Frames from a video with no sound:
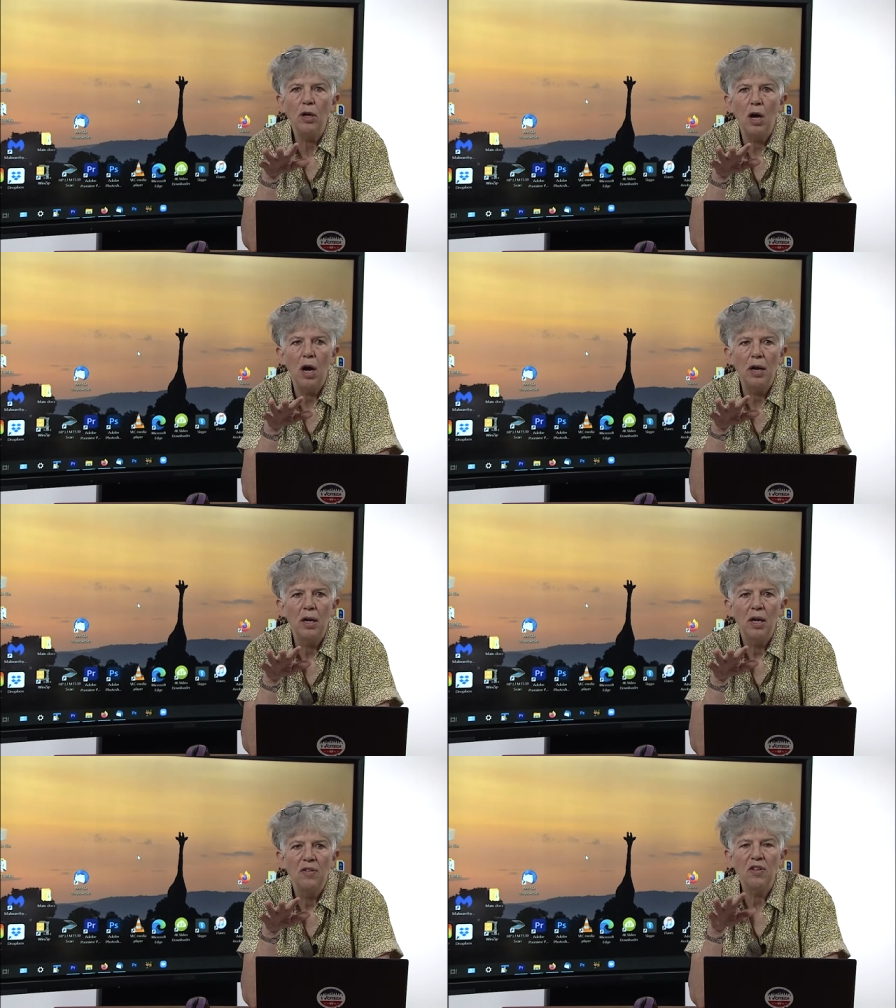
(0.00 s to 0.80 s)
Cut,
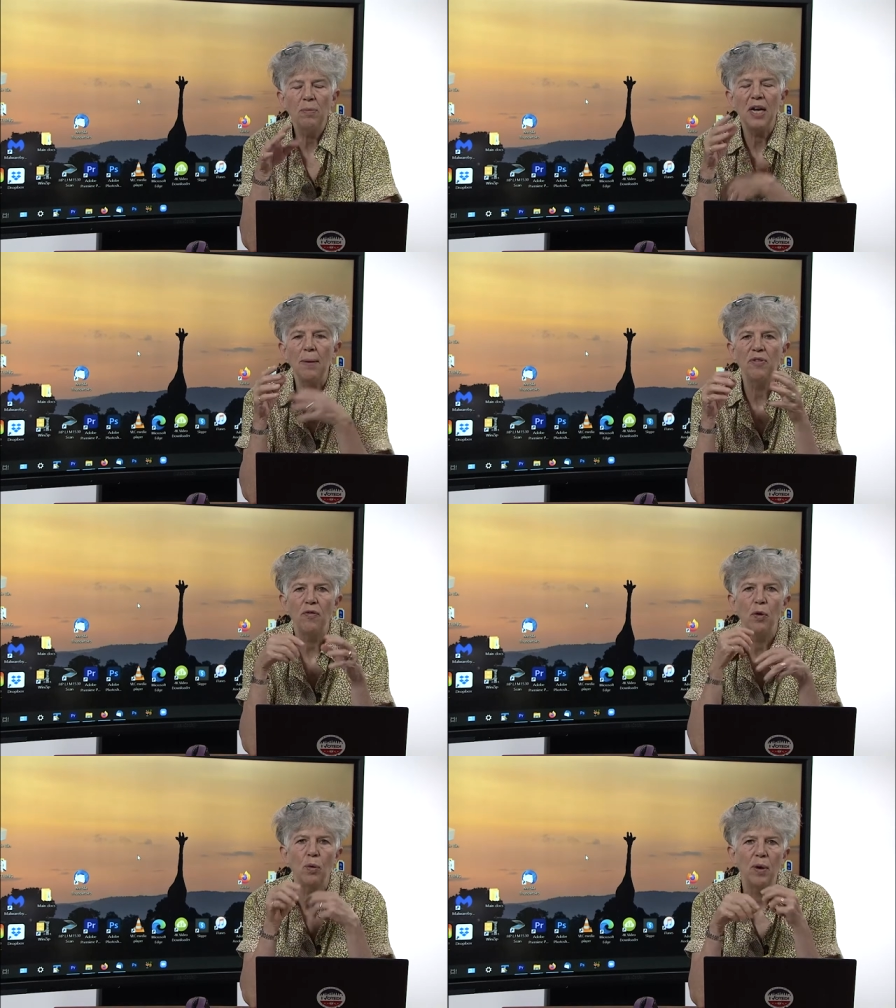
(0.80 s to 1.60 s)
sometimes if
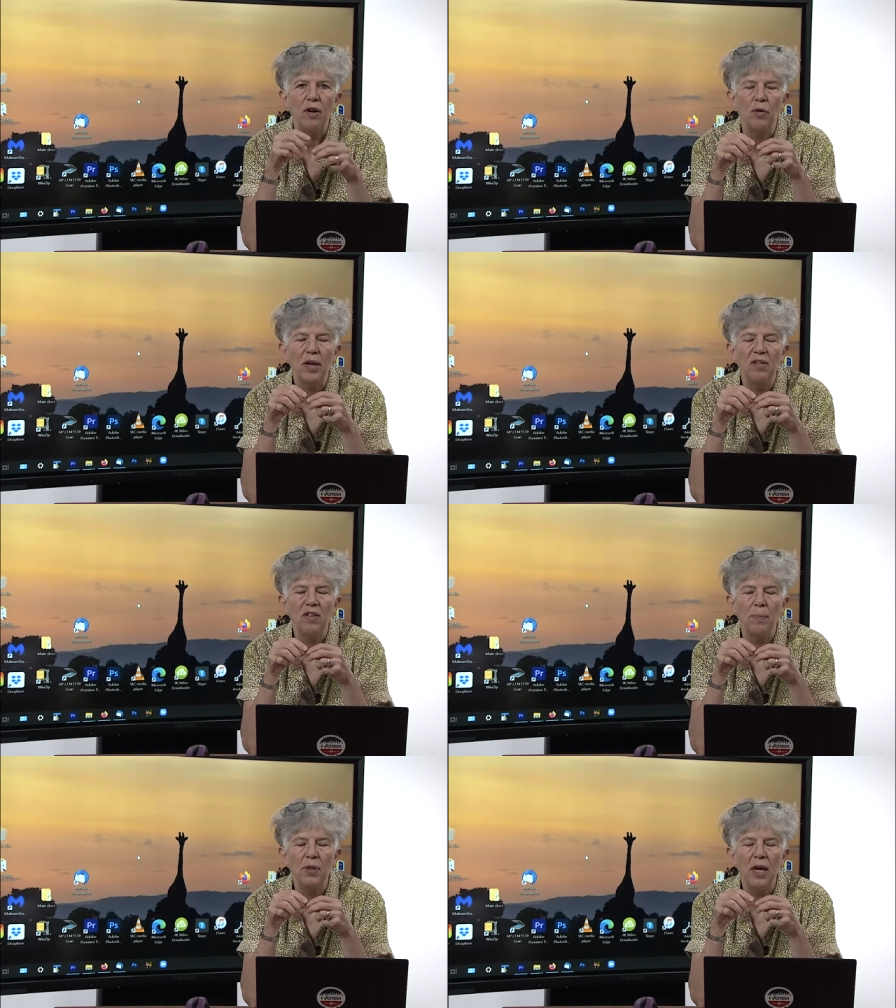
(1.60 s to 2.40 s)
you were rendering
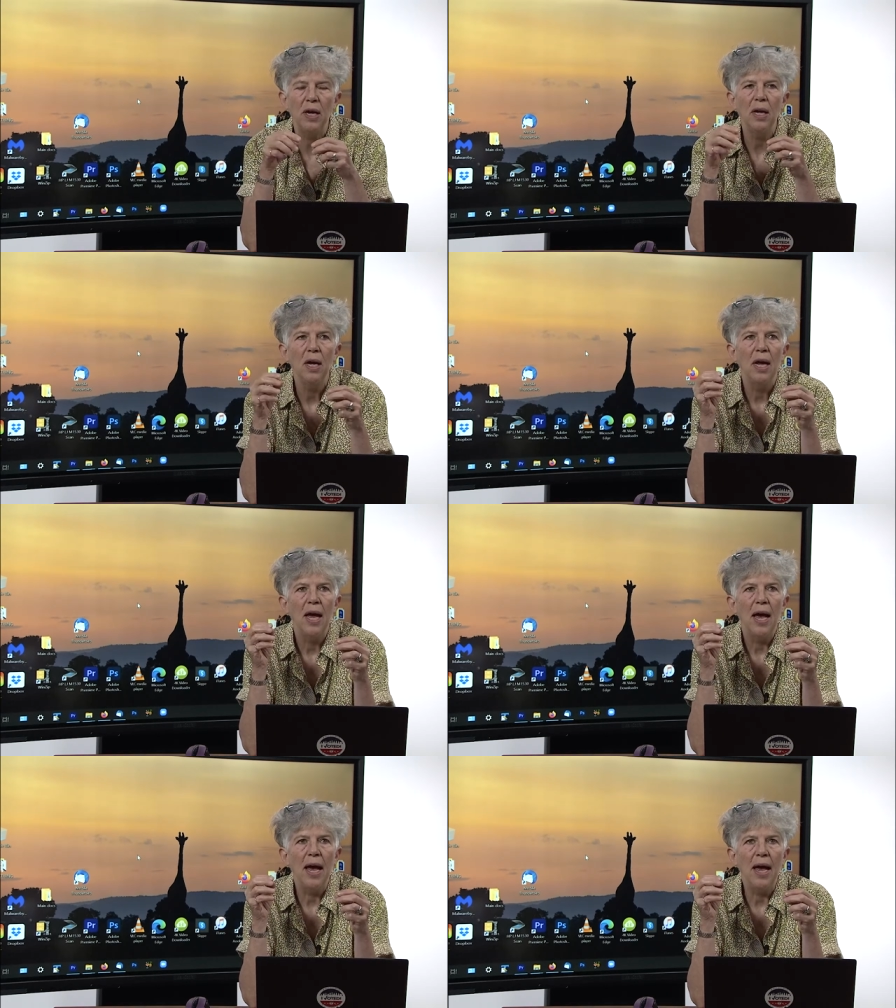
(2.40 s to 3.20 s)
something
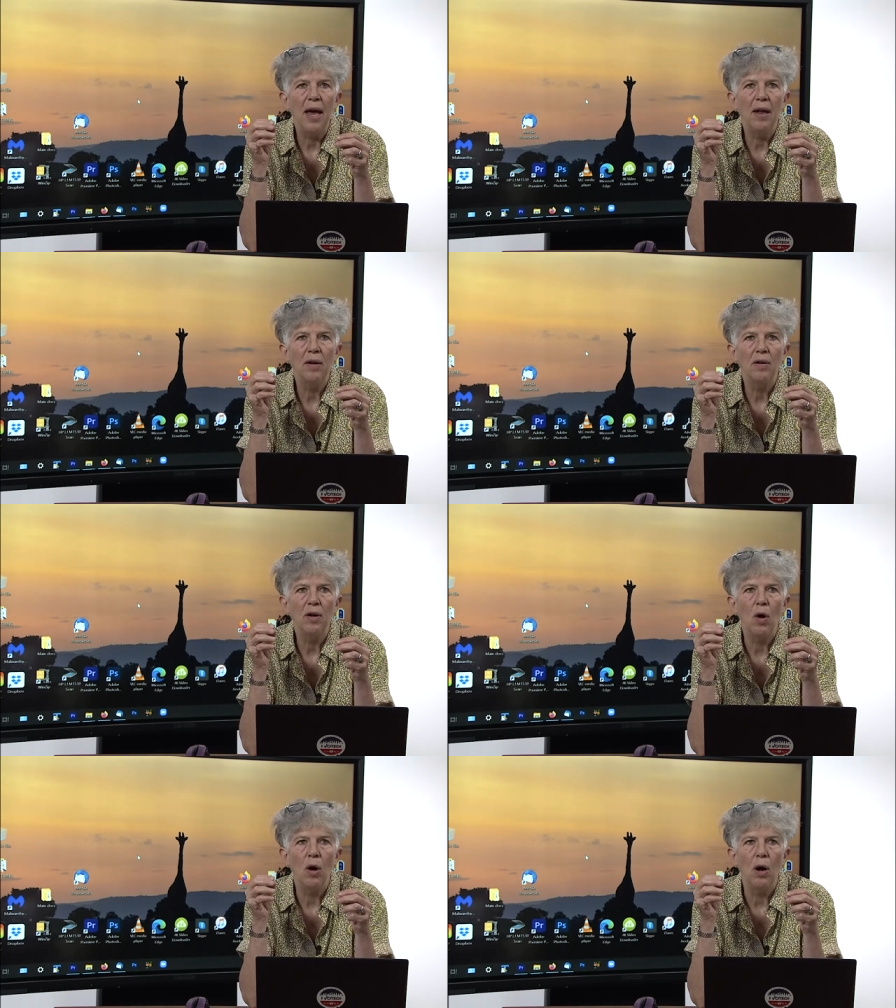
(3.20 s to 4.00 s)
and
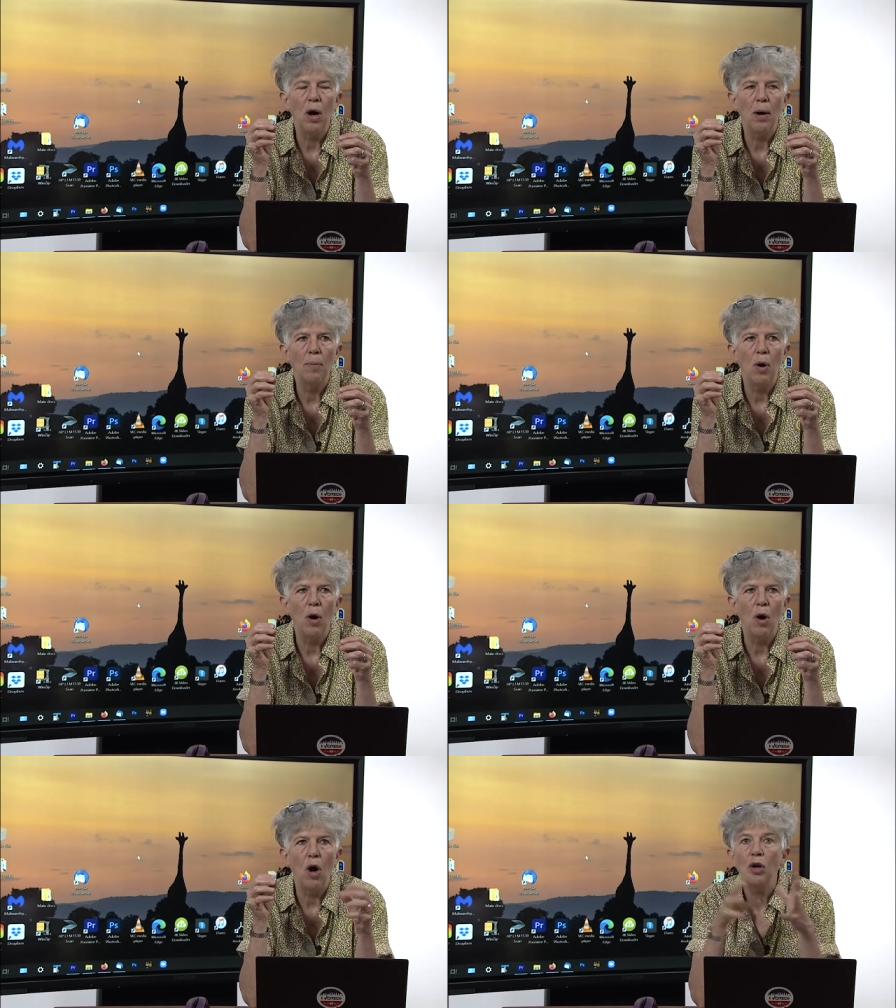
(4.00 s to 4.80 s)
um,
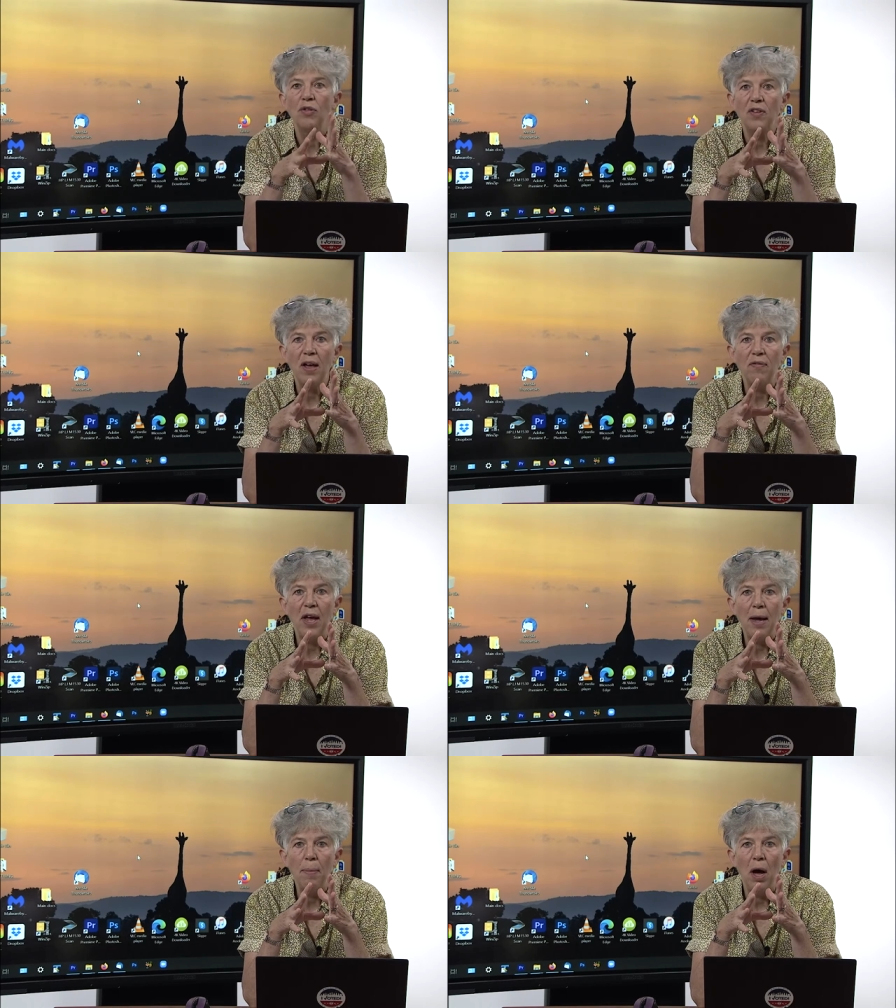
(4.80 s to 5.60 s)
autosave
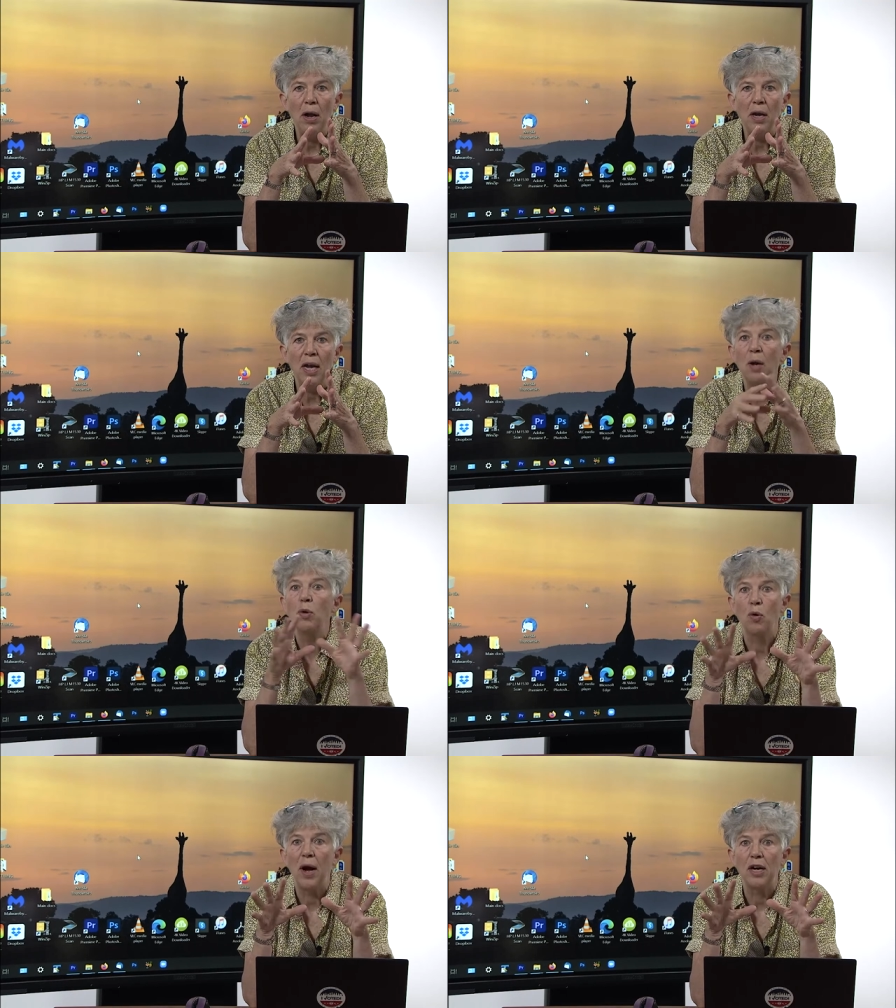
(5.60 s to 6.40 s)
came on, it
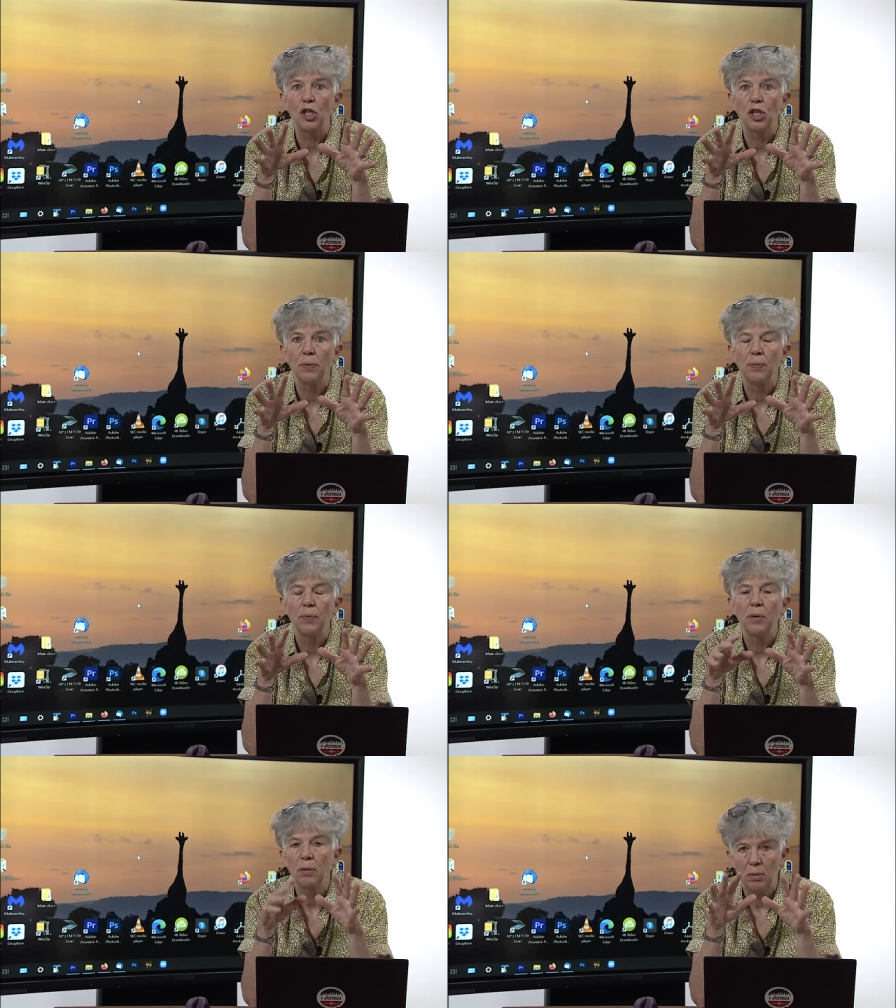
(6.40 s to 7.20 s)
would crash.
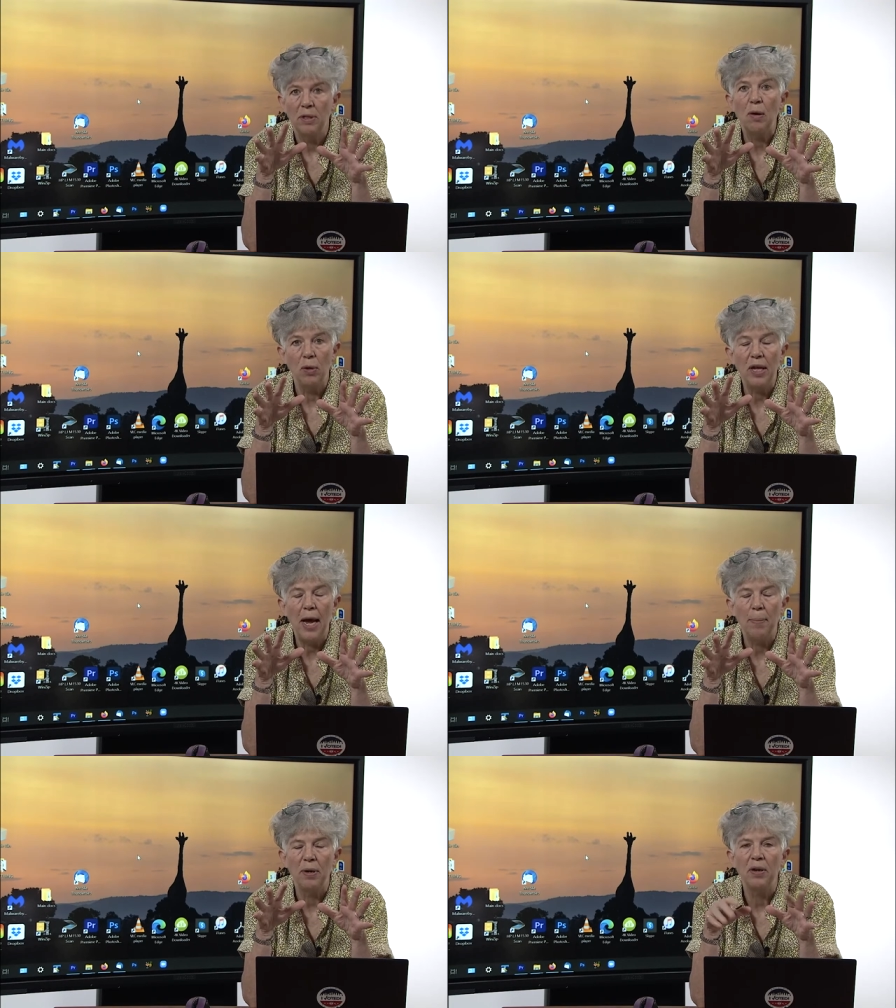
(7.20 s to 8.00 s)
That really
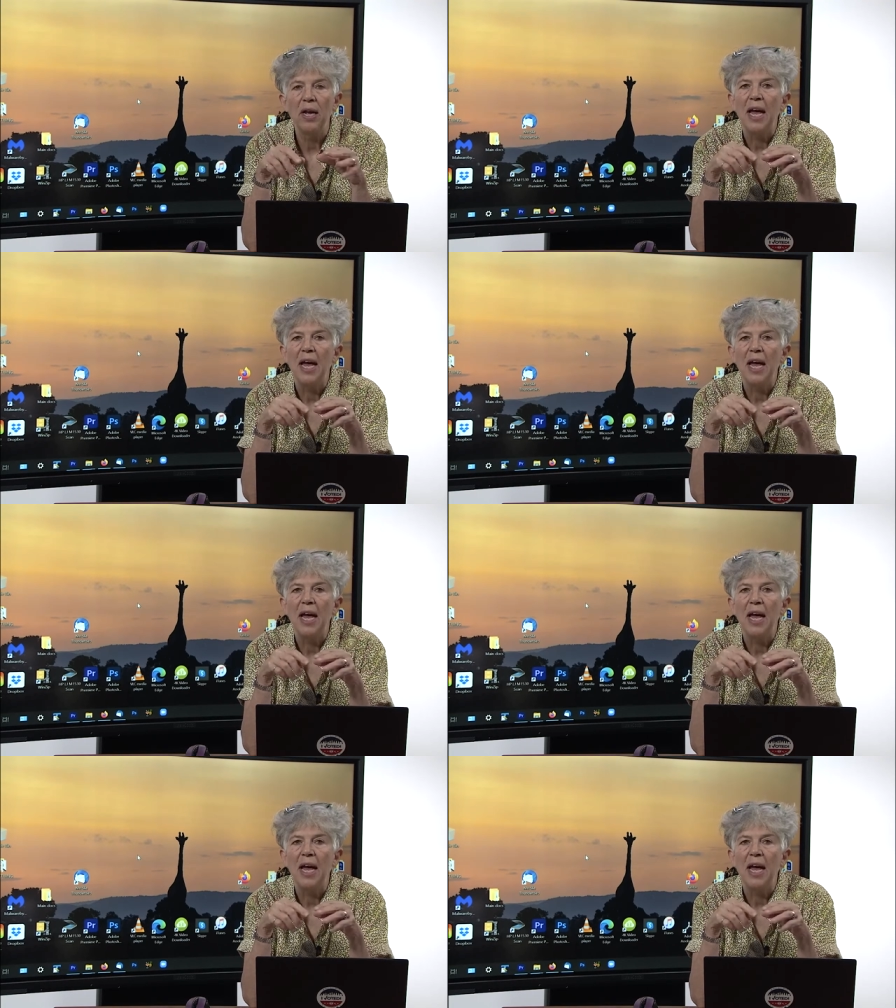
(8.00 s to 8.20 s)
happened.